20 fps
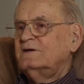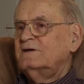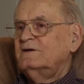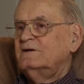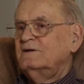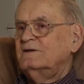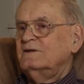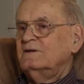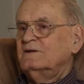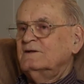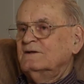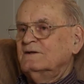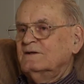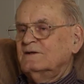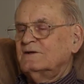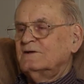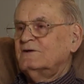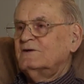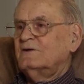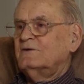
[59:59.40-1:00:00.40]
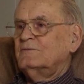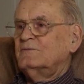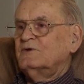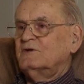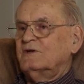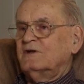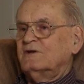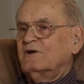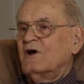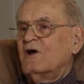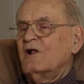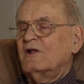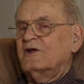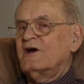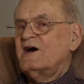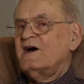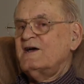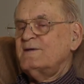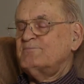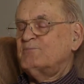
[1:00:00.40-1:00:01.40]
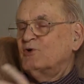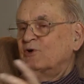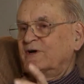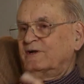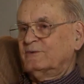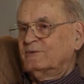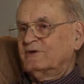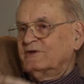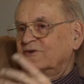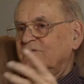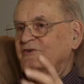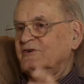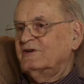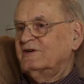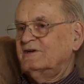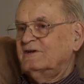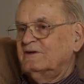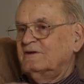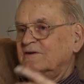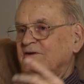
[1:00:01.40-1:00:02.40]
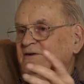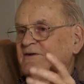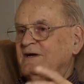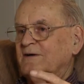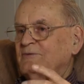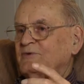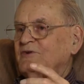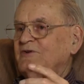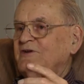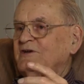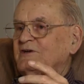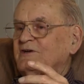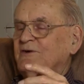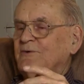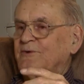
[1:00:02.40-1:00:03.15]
But then all the high point ones, that were the